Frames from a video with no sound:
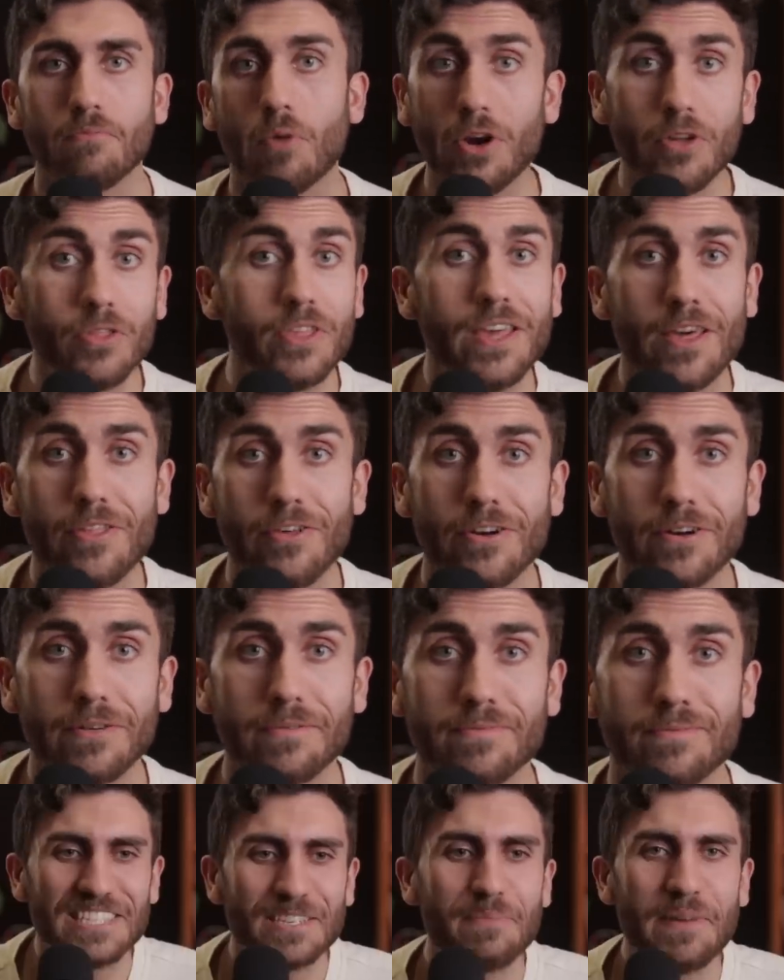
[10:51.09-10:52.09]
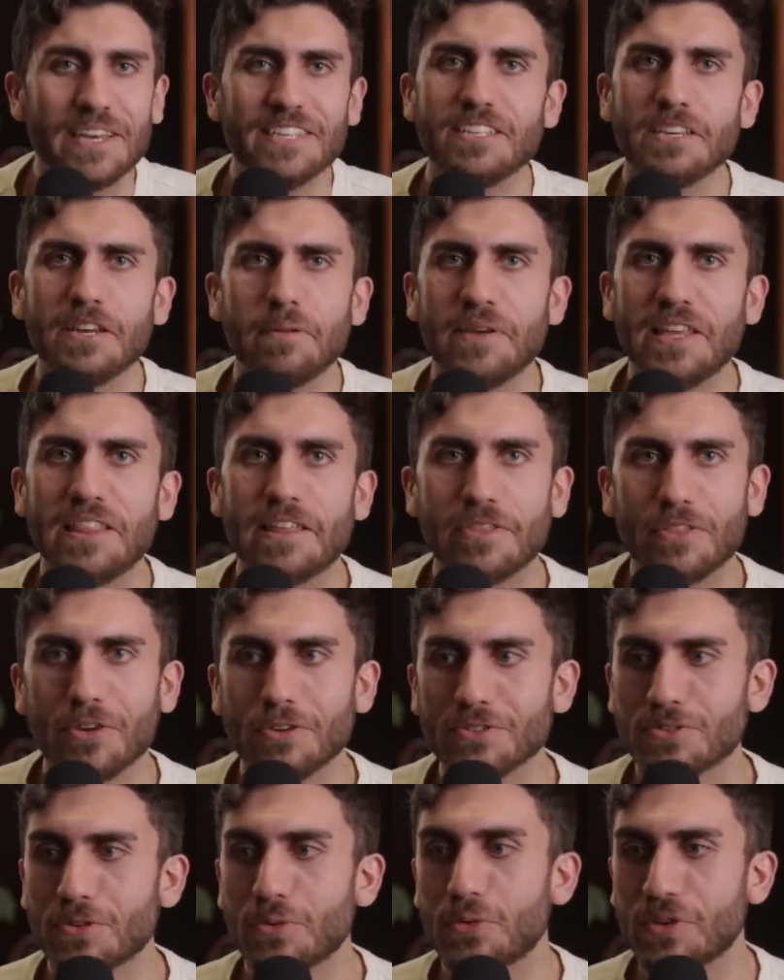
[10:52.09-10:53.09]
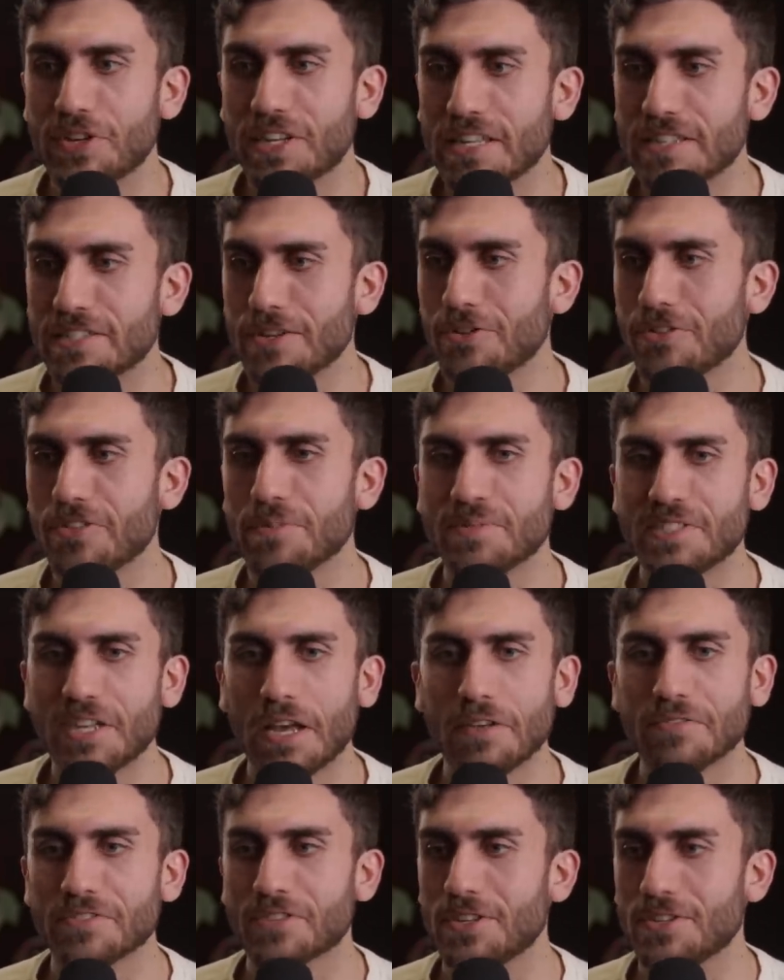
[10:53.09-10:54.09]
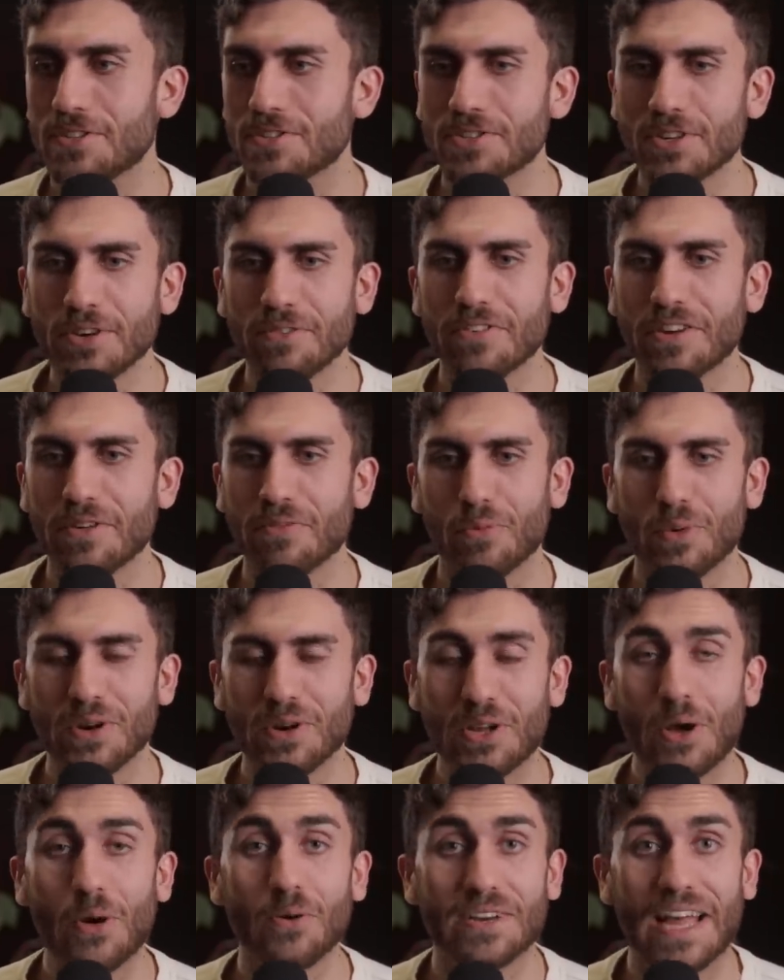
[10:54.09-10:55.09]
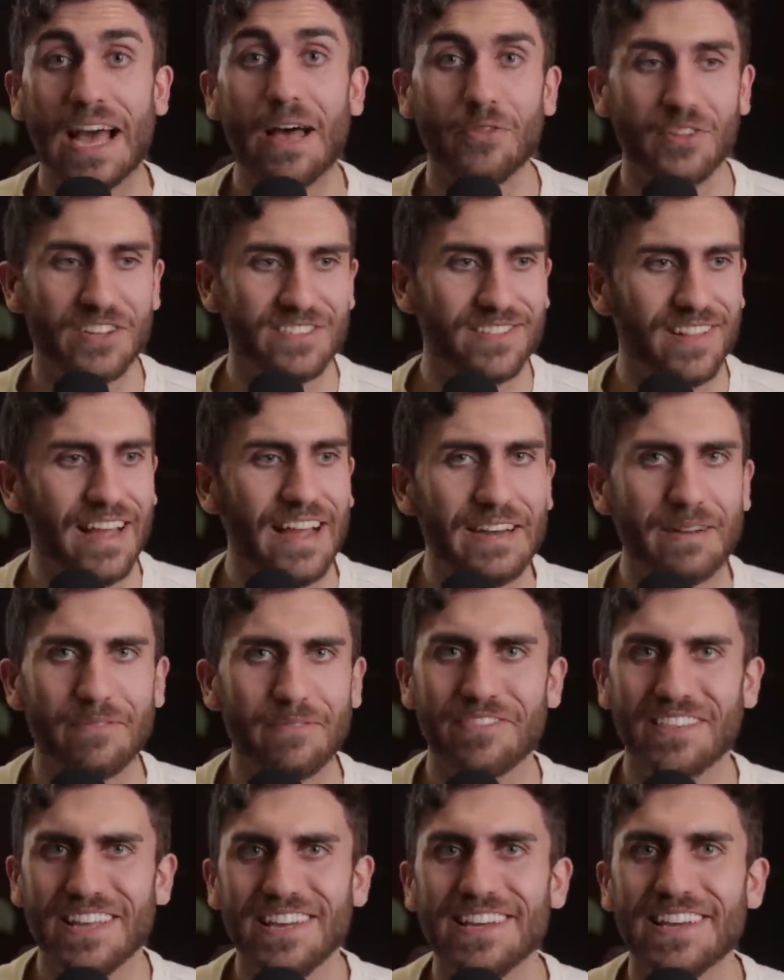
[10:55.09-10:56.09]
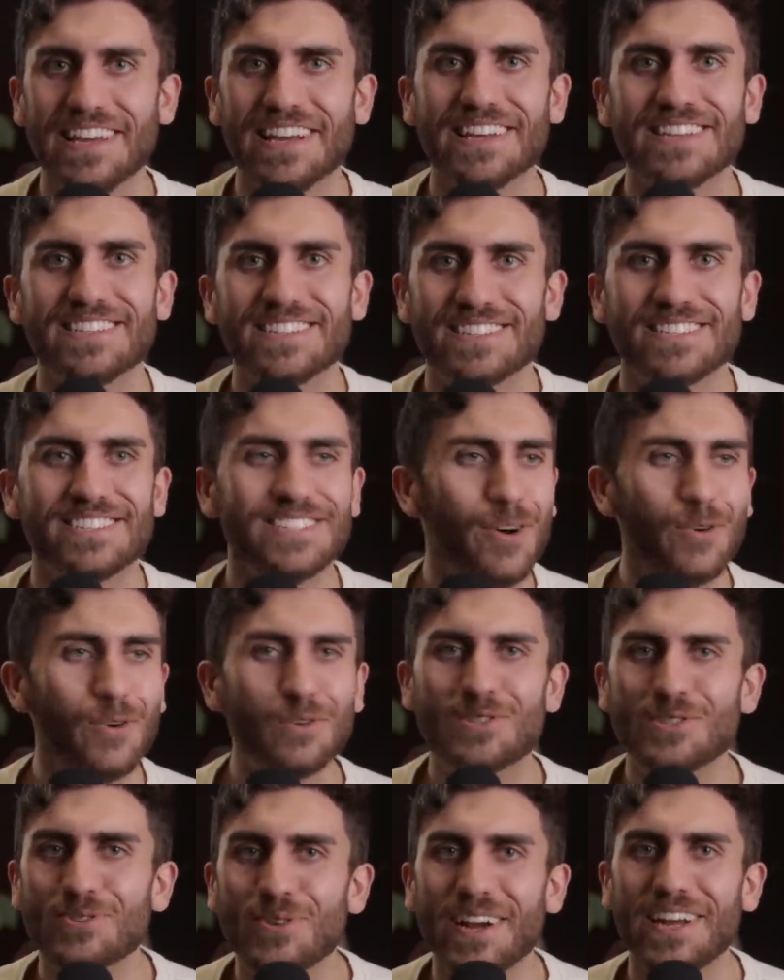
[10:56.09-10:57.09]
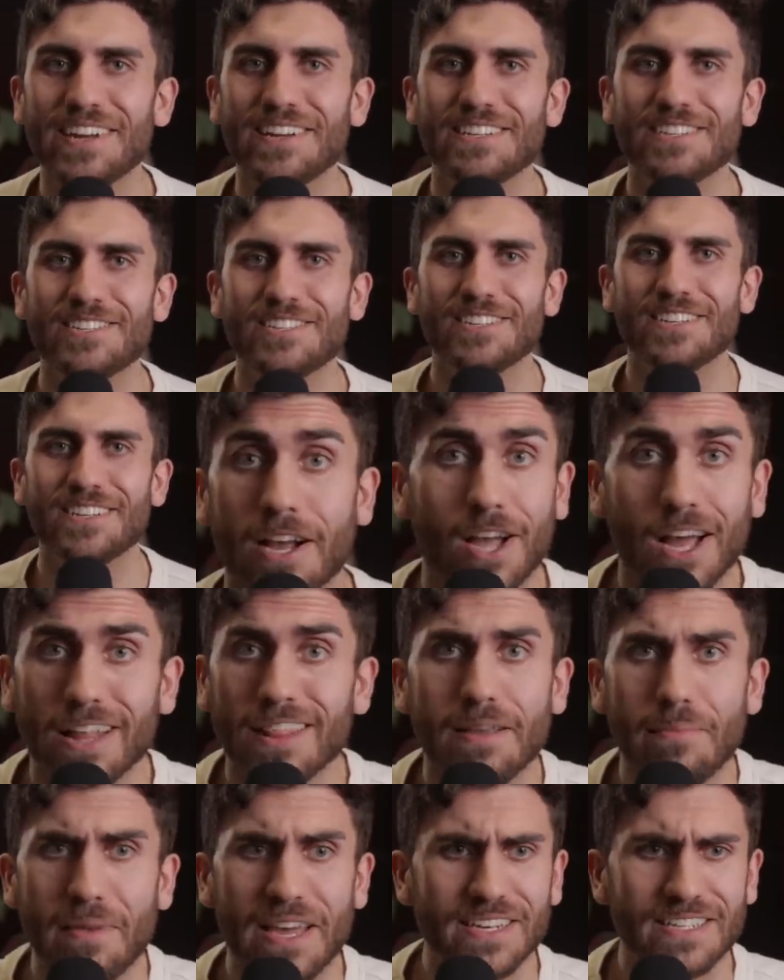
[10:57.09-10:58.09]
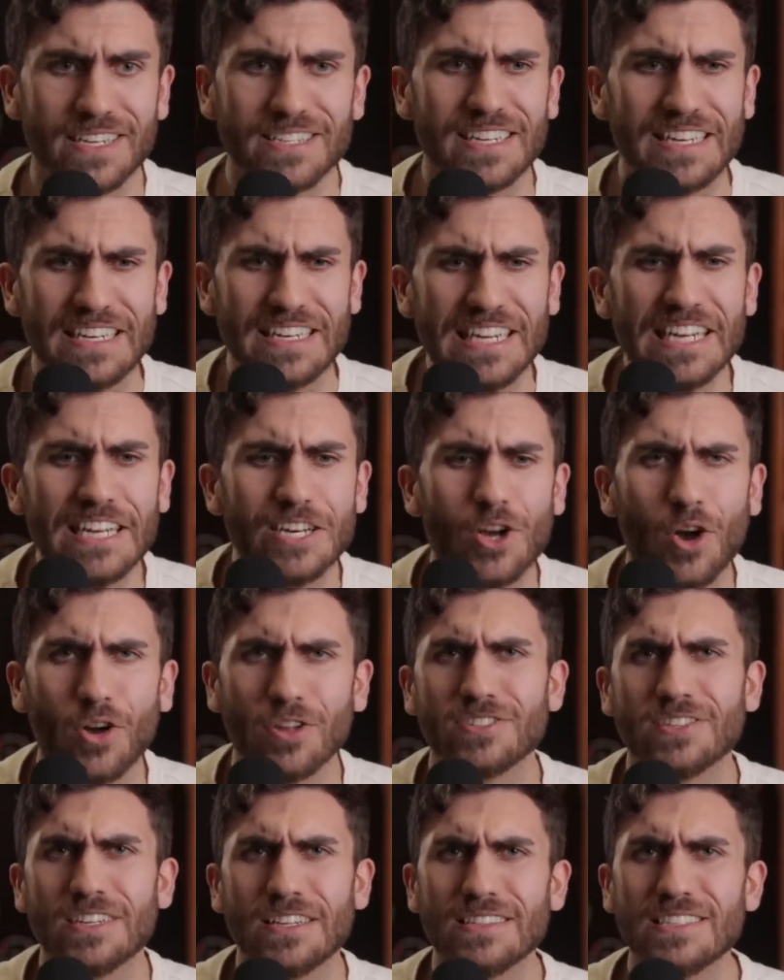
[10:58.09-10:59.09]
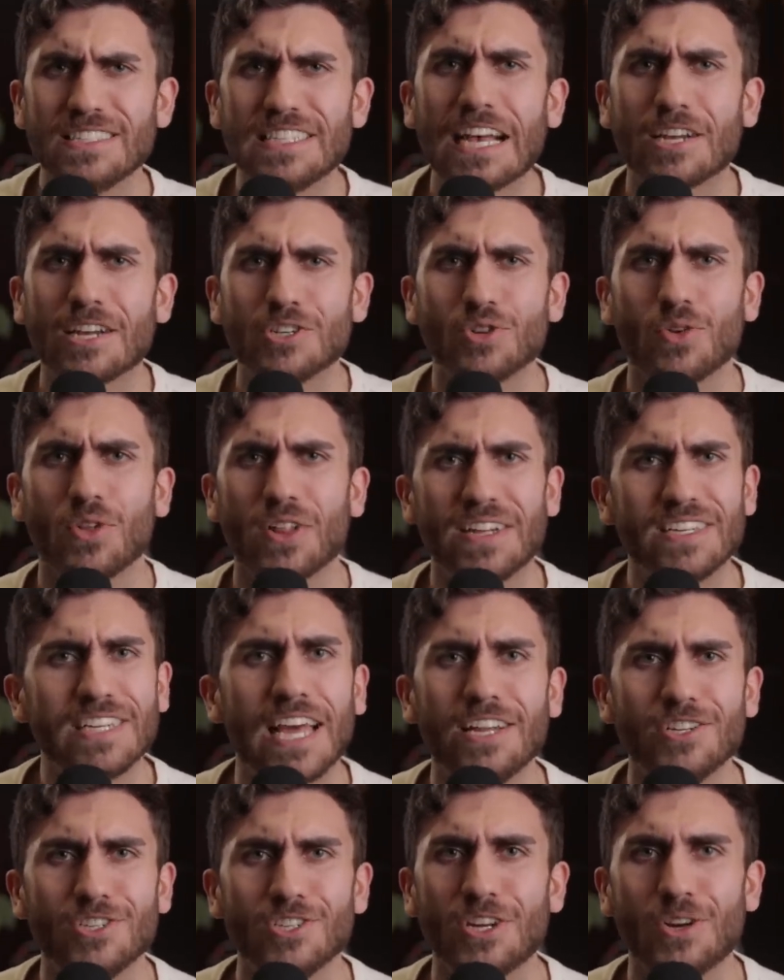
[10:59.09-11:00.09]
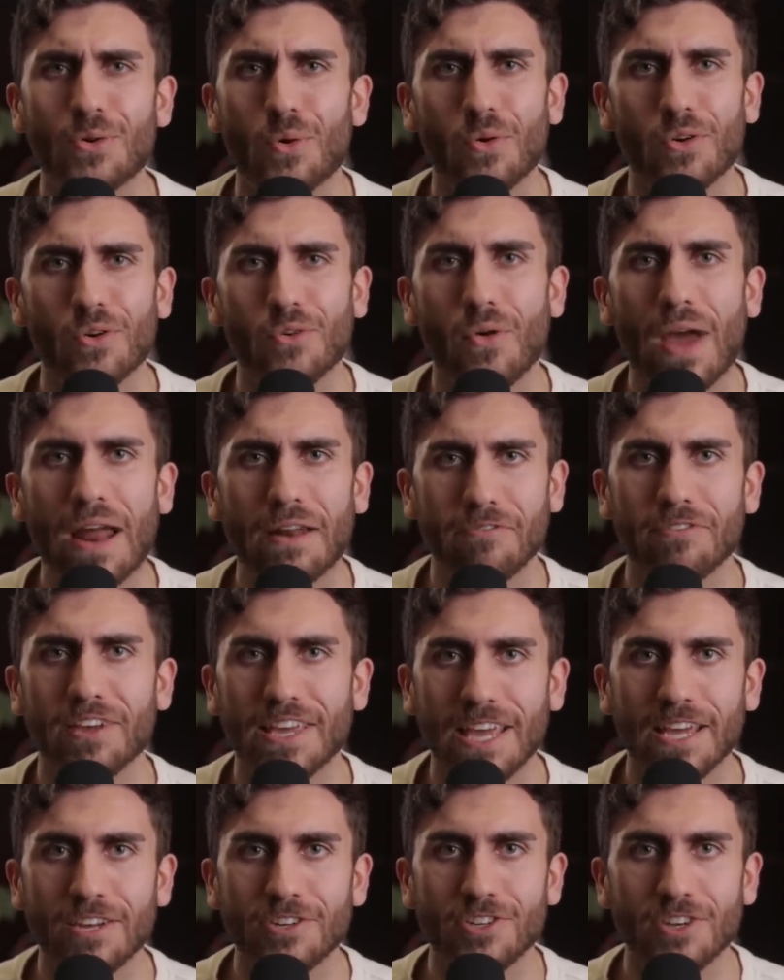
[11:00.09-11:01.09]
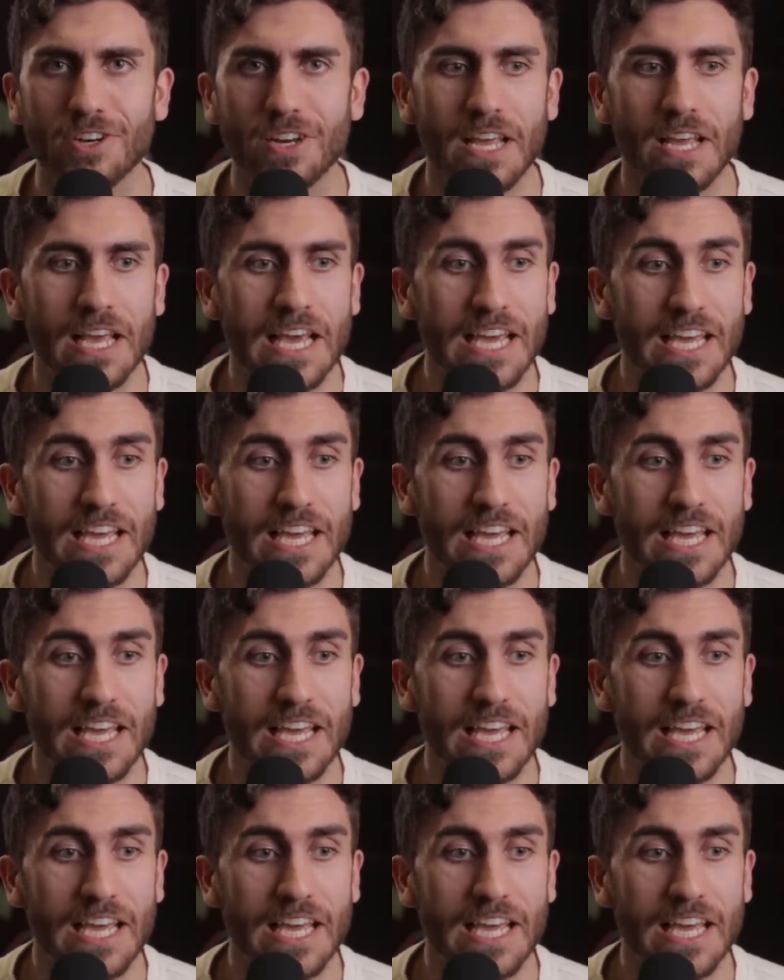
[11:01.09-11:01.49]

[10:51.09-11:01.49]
One or the other. It's amazing to me that those who would consider themselves conservative would go down this line of thinking. It's so strange. A godly man doesn't need constant sexual attention or gratification.